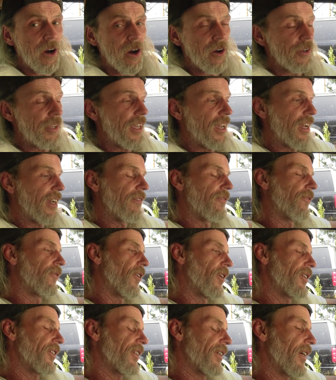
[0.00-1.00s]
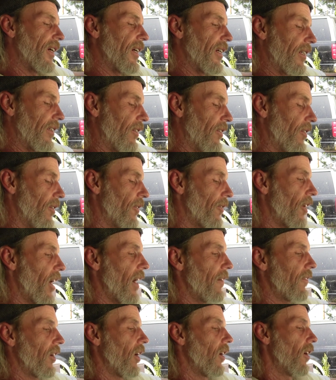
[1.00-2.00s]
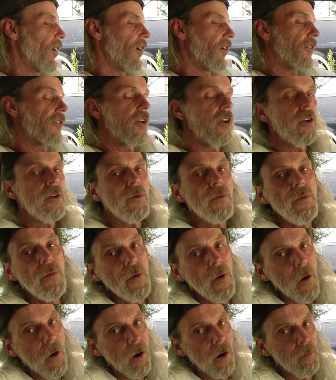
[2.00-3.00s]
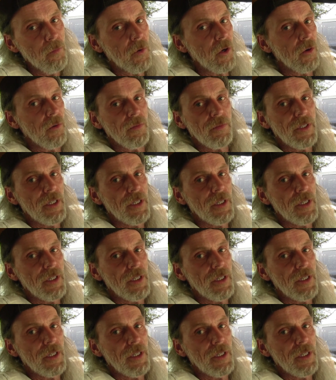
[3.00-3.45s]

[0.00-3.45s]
Okay, first thing, you're driving along normal.